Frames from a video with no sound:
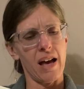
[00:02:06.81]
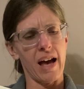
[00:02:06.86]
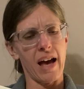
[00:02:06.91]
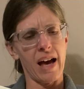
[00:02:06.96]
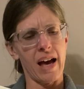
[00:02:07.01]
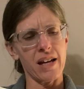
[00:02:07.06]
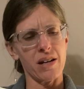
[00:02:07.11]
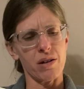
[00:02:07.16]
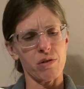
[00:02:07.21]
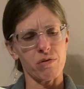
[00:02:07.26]

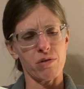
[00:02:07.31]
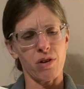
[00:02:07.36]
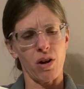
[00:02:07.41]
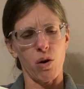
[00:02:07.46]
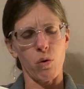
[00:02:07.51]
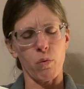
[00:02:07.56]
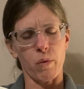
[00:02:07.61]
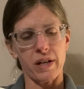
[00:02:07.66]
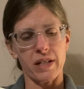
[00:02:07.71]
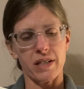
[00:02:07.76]
"I don't
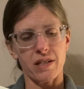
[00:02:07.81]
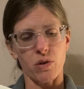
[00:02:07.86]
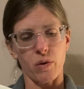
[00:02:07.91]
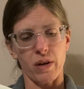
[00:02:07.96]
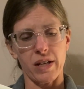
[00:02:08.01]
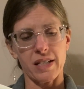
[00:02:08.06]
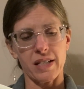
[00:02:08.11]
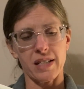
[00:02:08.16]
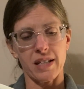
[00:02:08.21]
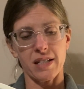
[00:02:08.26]
know what it's
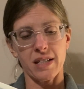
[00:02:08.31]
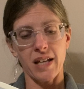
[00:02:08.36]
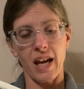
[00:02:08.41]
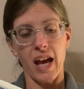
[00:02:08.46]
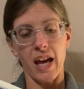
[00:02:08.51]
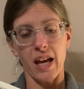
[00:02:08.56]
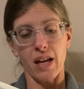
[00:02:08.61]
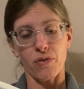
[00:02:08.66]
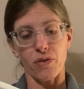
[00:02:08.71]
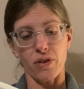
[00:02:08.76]
going to
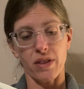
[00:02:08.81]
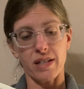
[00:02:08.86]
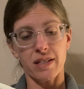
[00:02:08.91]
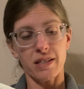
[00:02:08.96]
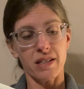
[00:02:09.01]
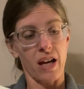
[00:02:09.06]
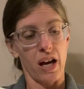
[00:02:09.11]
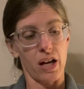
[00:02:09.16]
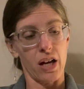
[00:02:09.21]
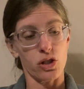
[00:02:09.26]
take for this
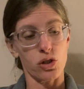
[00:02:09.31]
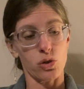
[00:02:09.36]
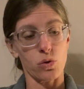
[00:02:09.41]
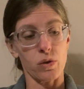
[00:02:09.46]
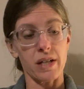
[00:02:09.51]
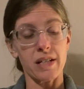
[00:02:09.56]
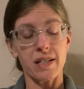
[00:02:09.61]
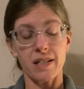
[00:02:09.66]
country